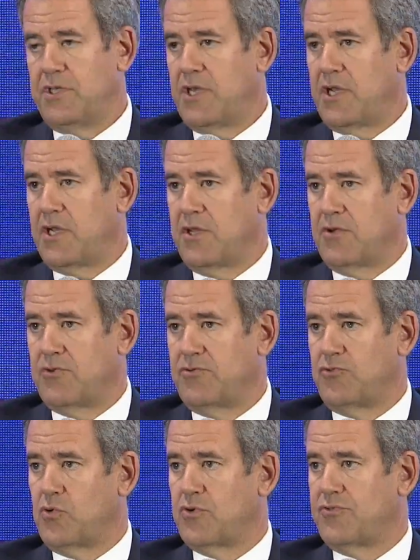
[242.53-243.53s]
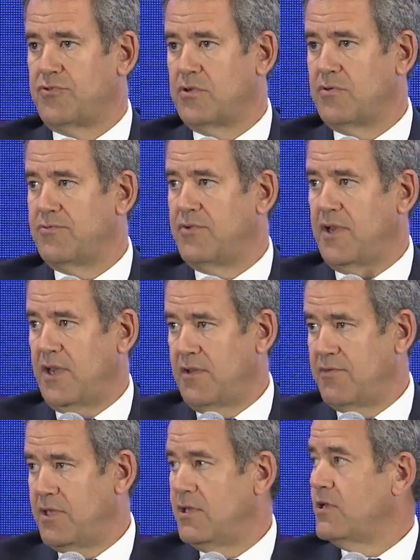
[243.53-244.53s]
yet another source of
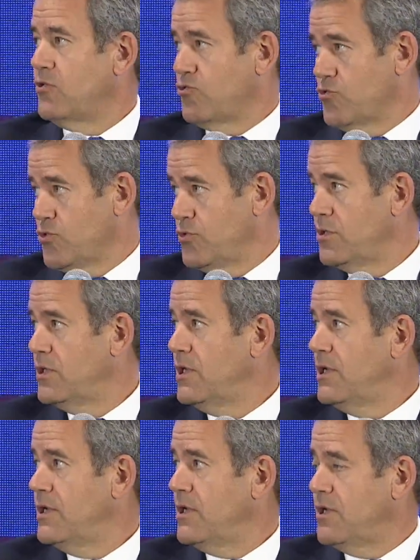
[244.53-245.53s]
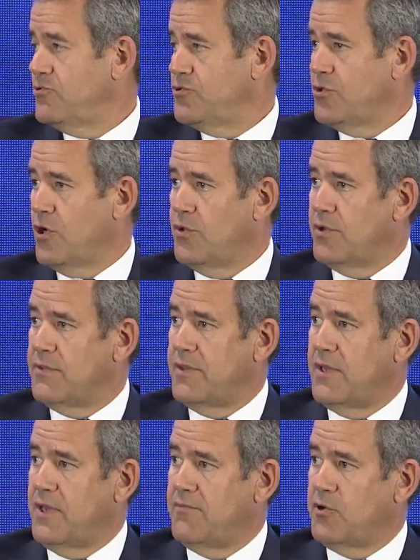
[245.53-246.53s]
heavy crude. As you know,
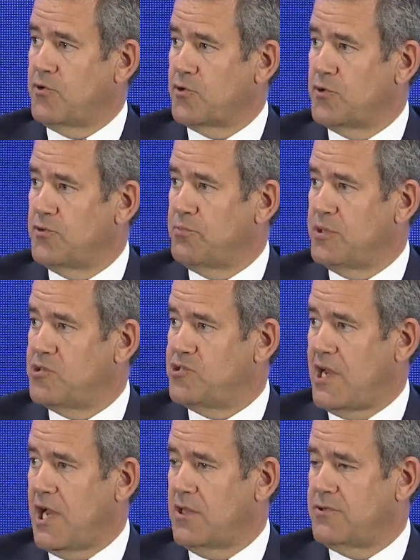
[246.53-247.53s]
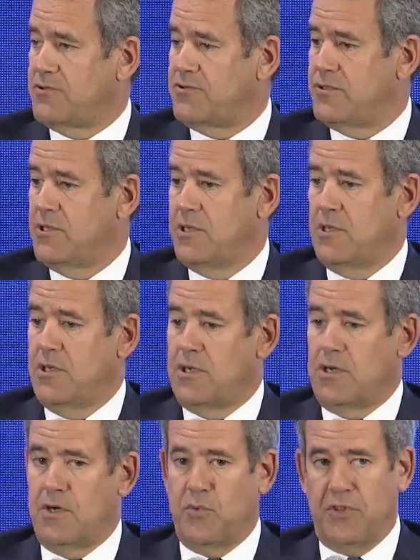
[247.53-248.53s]
that heavy crude has been challenged
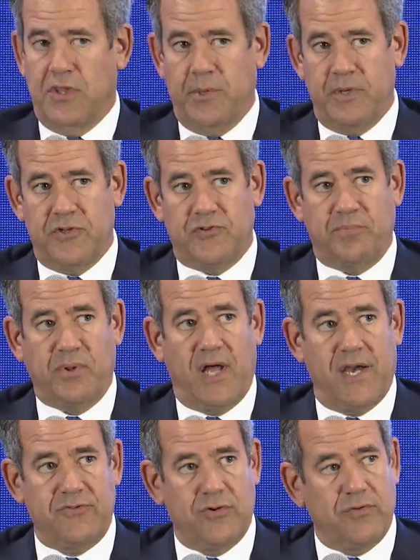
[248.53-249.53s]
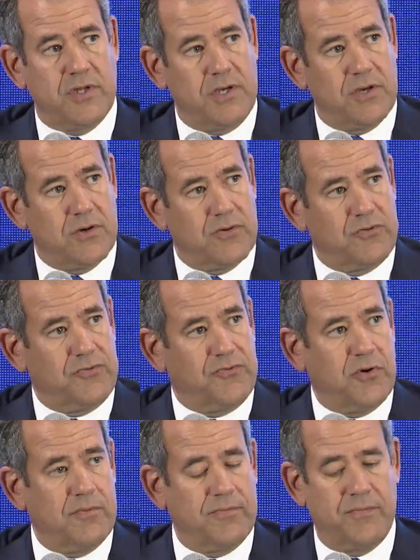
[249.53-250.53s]
with limited supplies over the years
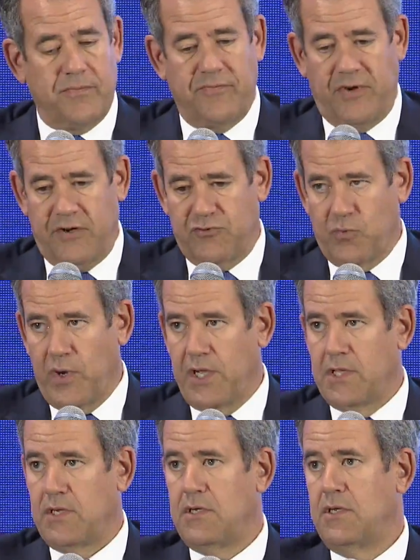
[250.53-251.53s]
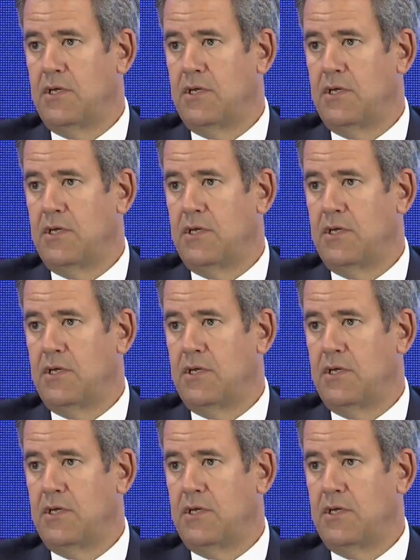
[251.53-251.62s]
from Venezuela,